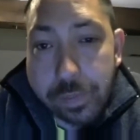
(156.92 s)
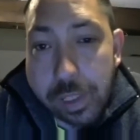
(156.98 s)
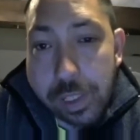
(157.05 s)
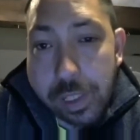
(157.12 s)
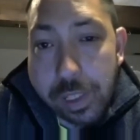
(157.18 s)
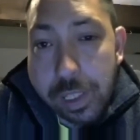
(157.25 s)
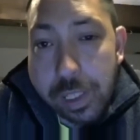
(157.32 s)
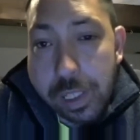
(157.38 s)

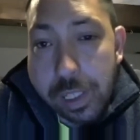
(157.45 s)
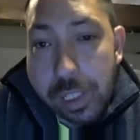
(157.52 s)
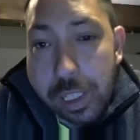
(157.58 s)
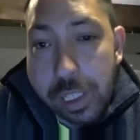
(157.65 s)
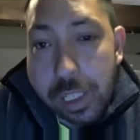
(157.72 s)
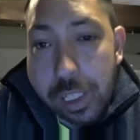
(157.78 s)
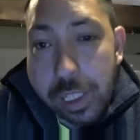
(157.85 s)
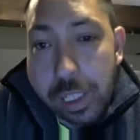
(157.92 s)
He gave
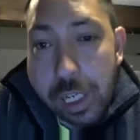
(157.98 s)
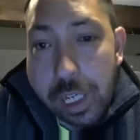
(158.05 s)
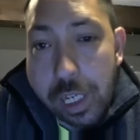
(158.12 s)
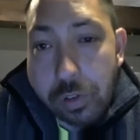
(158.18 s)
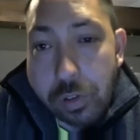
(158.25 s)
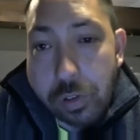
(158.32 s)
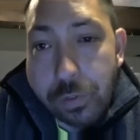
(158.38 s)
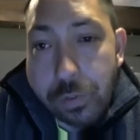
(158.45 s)
Reuters his
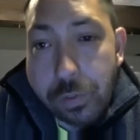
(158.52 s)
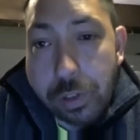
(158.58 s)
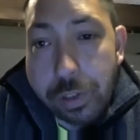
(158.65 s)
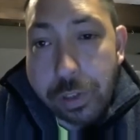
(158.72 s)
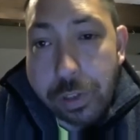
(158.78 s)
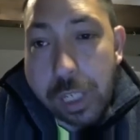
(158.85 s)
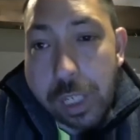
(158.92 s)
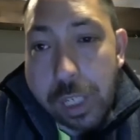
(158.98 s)
full
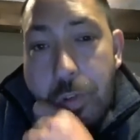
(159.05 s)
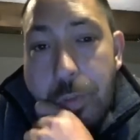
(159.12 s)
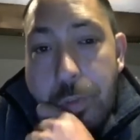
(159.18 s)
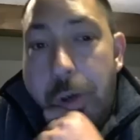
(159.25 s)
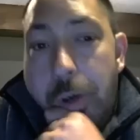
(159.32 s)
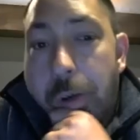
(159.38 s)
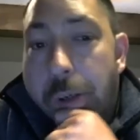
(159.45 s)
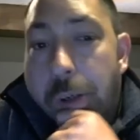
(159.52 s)
name and
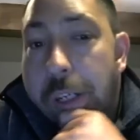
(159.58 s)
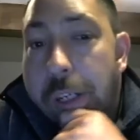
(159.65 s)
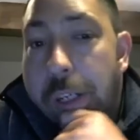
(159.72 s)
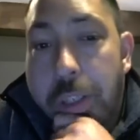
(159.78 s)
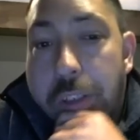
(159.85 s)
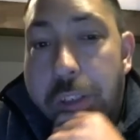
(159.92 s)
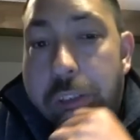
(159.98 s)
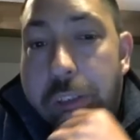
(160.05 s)
spoke on
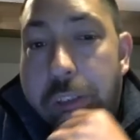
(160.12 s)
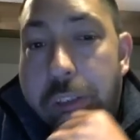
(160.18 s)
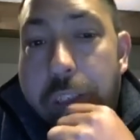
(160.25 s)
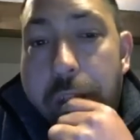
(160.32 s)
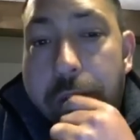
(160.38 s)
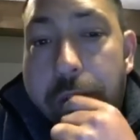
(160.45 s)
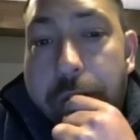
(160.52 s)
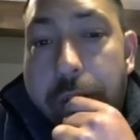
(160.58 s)
condition
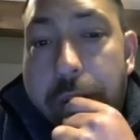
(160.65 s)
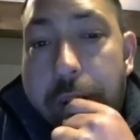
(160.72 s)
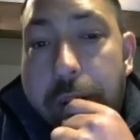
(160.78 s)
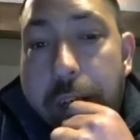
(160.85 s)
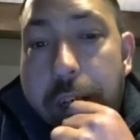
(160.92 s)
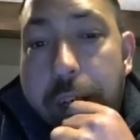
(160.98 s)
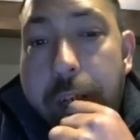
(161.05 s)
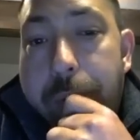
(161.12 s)
of
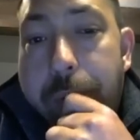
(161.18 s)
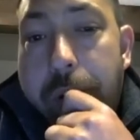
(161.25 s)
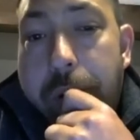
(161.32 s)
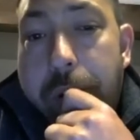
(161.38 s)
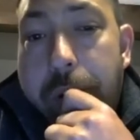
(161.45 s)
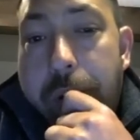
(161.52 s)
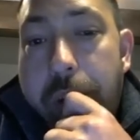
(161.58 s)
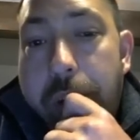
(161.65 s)
anonymity,
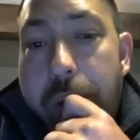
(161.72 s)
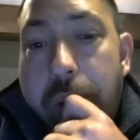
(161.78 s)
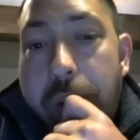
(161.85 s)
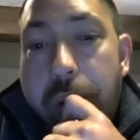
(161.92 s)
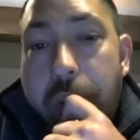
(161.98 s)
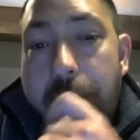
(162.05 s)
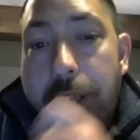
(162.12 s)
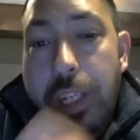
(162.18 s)
saying
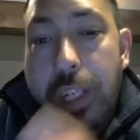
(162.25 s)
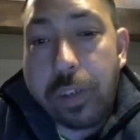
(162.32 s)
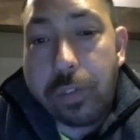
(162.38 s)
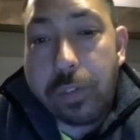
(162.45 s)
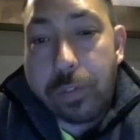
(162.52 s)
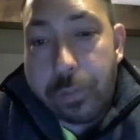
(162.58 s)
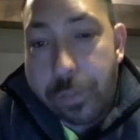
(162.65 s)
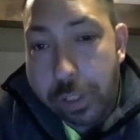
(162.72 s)
he
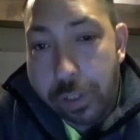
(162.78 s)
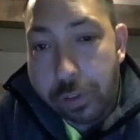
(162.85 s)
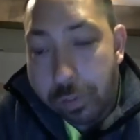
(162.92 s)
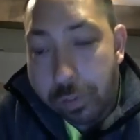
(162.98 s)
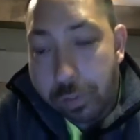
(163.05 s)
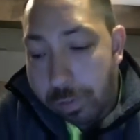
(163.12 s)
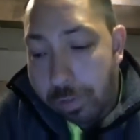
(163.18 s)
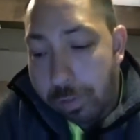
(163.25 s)
feared
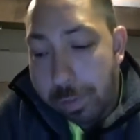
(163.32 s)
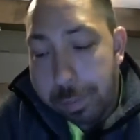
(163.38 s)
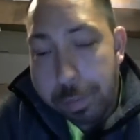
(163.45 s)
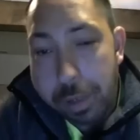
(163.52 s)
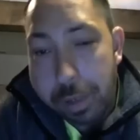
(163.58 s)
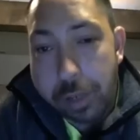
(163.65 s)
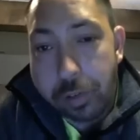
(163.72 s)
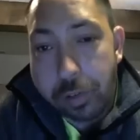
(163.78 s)

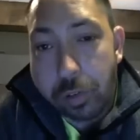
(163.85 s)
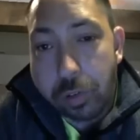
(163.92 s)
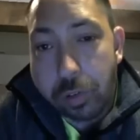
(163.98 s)
reprisals.